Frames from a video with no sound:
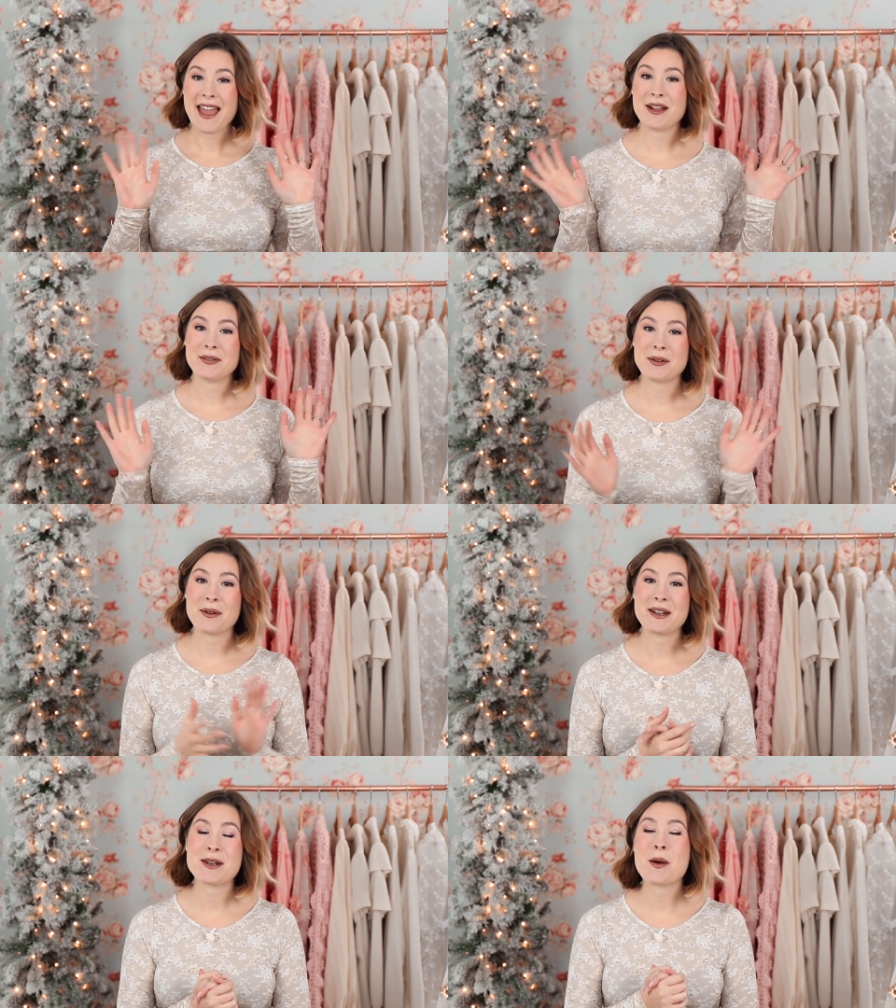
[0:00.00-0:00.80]

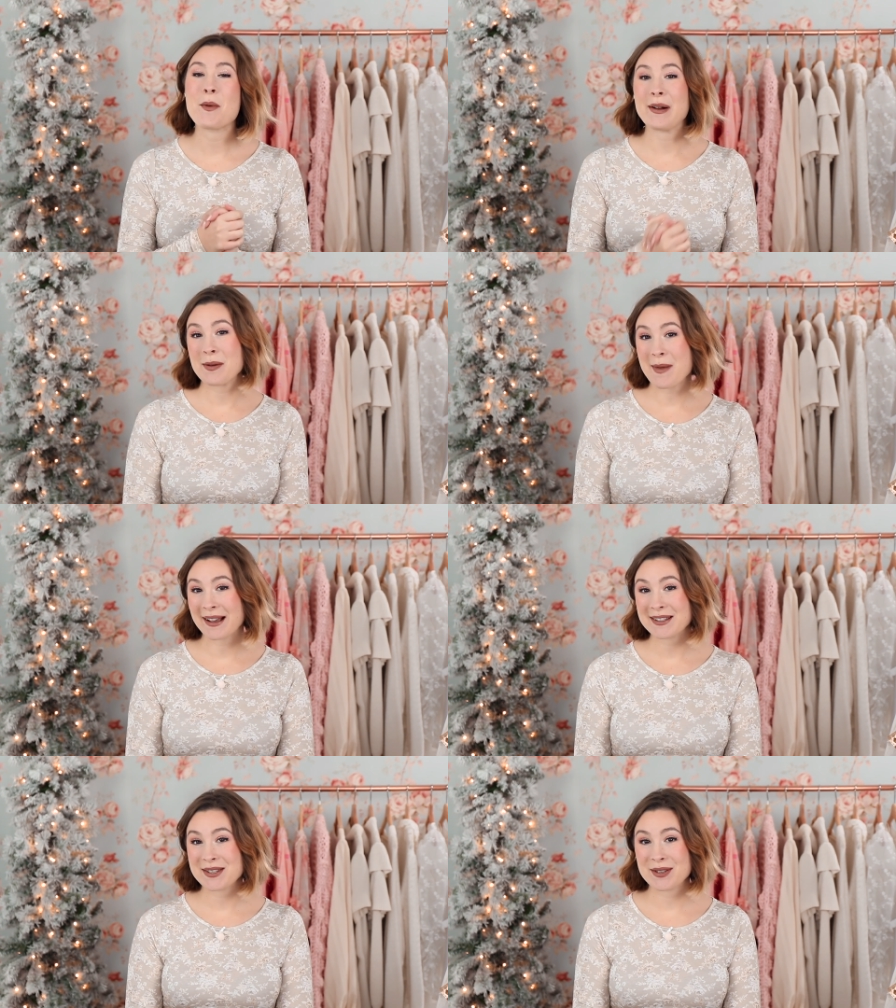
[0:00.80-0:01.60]
Everyone, welcome
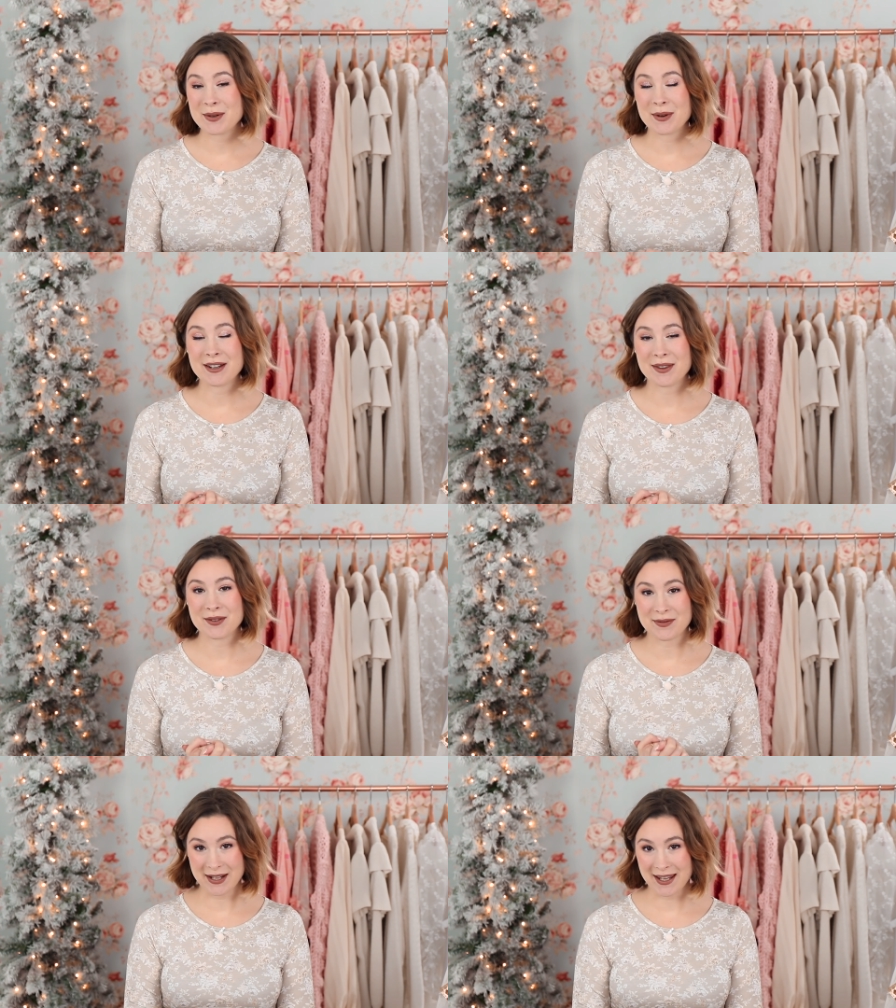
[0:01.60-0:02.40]
back to
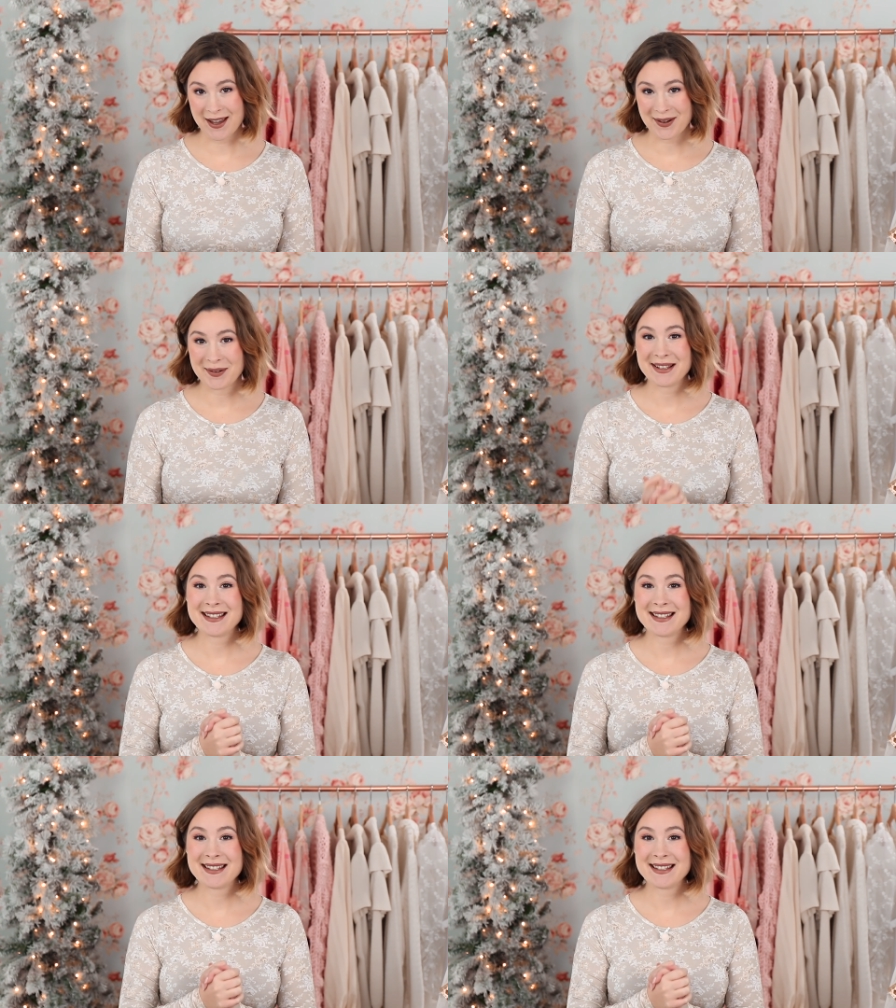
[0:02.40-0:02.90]
another video.